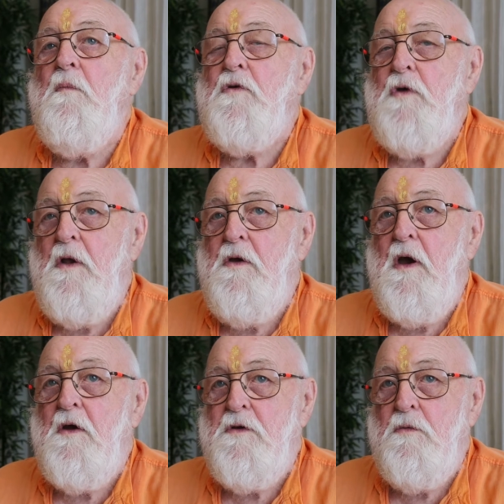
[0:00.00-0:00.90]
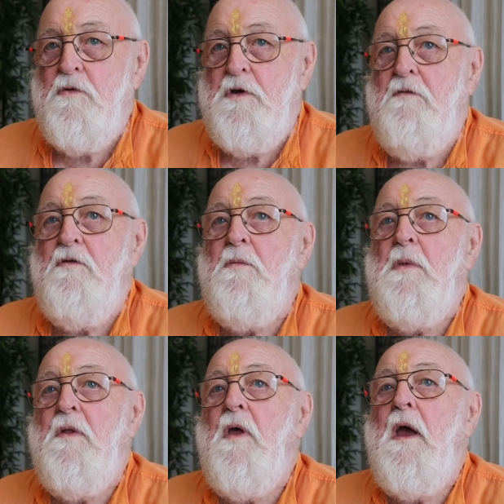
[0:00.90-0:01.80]
sannyasi was given to
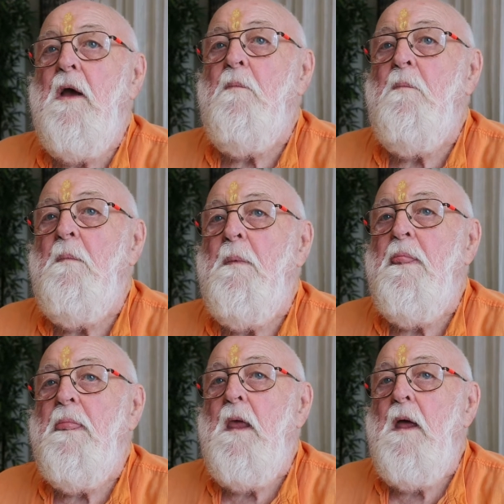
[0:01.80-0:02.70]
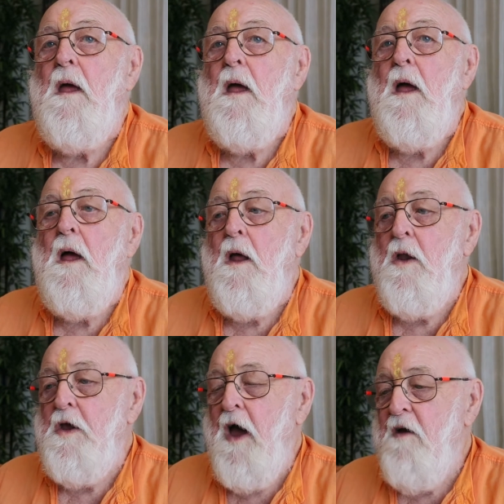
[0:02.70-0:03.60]
me there.
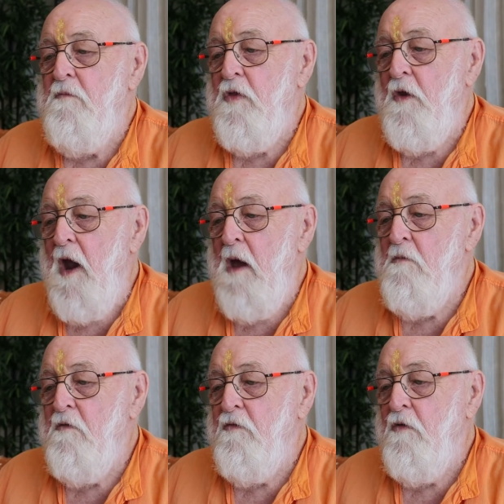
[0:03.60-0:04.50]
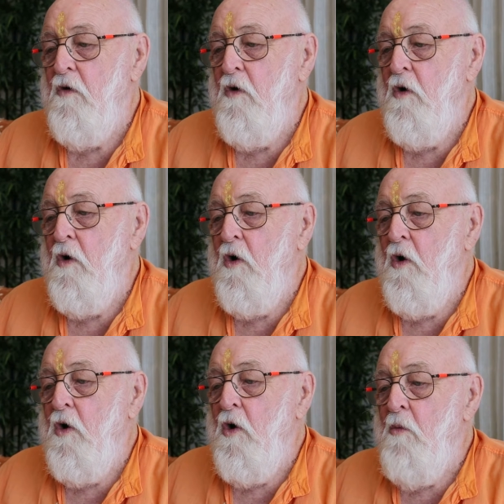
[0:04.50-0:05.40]
And he gave me the name of
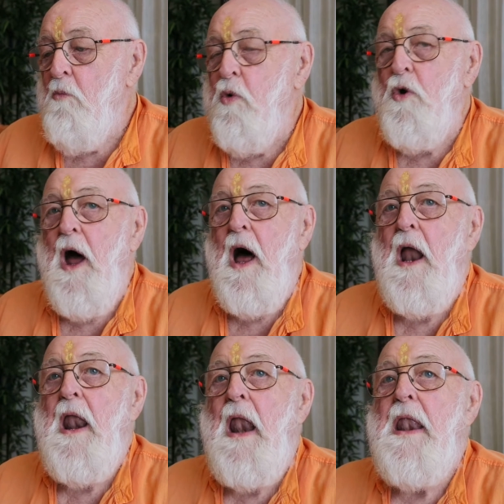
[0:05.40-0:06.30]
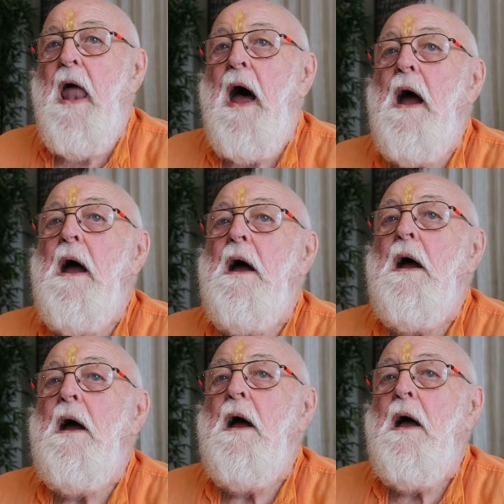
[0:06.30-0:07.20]
Buddhananda.
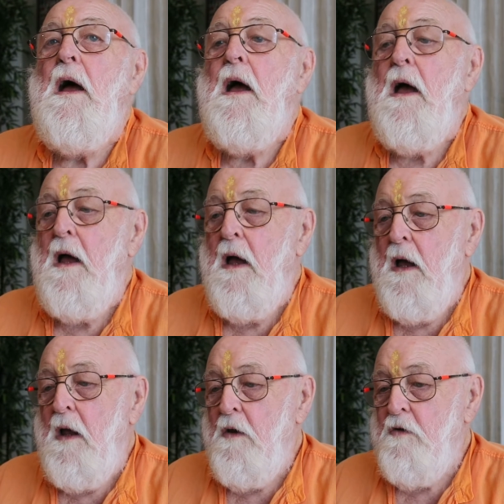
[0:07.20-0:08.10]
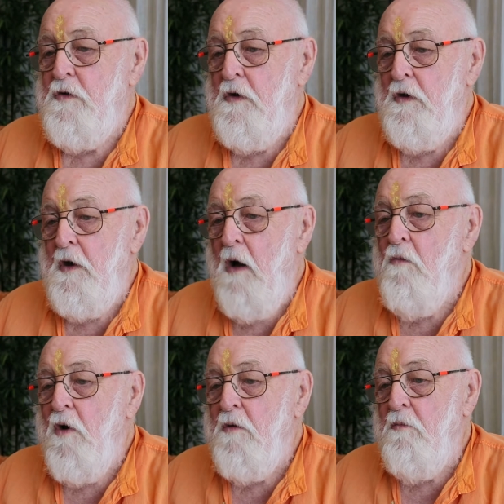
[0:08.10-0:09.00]
And he said, do you
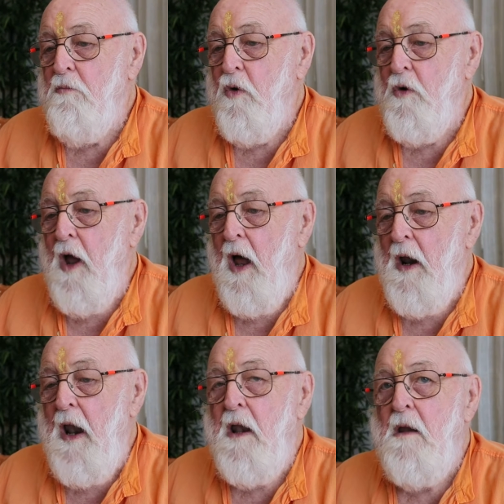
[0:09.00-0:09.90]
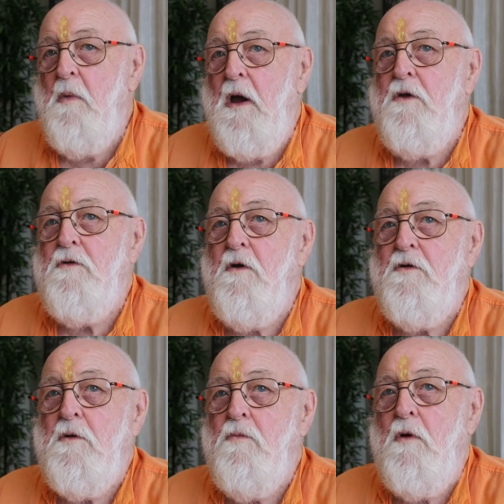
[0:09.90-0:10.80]
know what Buddhananda means?
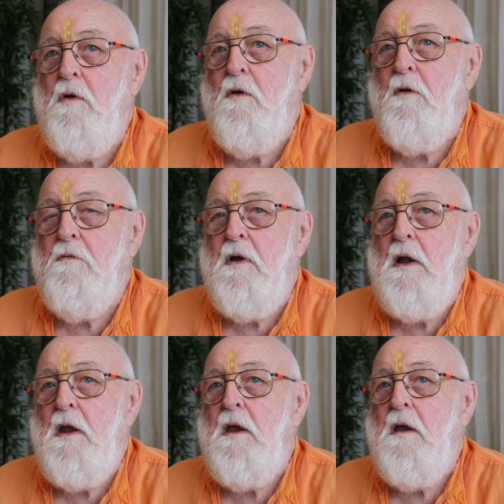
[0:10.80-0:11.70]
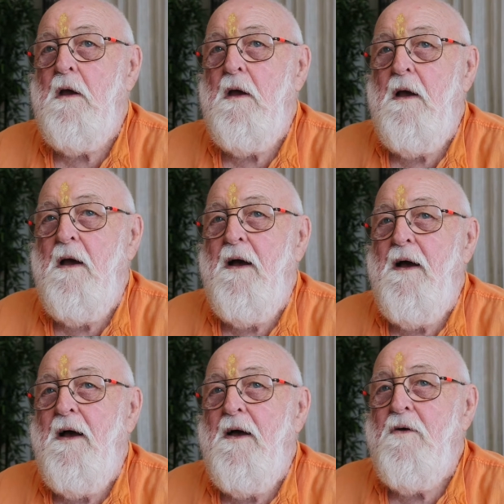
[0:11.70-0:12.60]
And I said, well, not really.
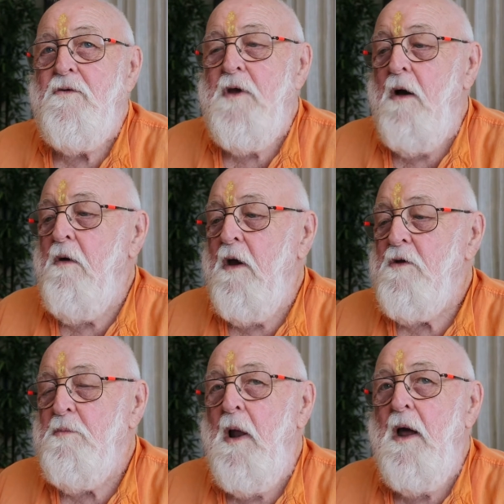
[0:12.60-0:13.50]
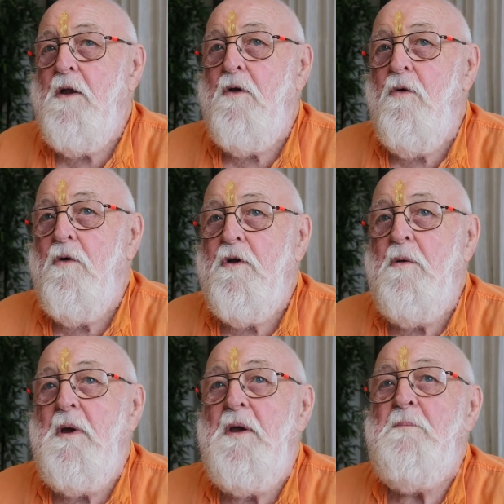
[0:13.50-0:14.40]
So he explained it all
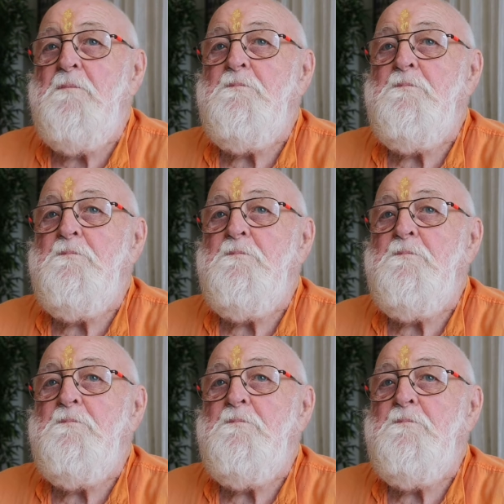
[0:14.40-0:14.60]
to me.